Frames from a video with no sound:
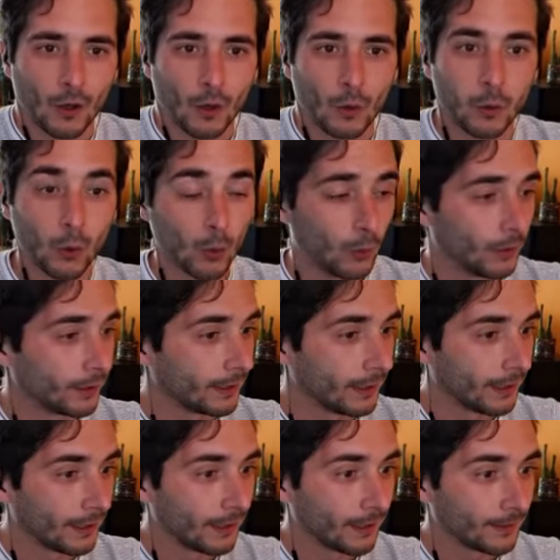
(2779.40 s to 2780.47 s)
Whew,
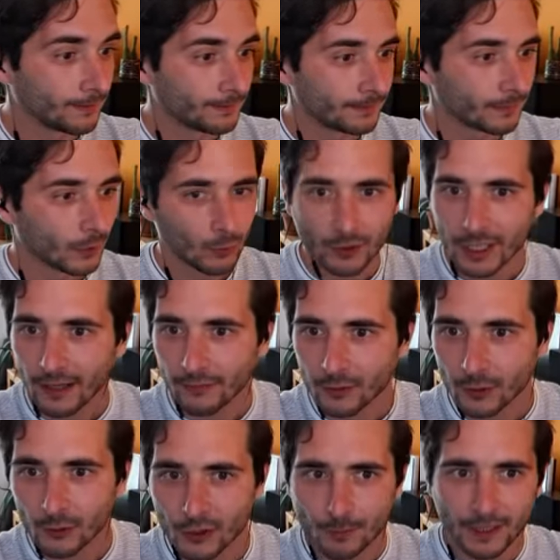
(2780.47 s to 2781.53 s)
we have
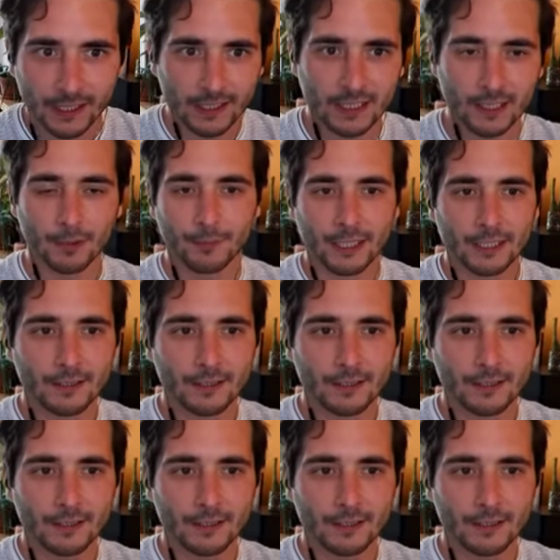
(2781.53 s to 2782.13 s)
to speed this up a bit.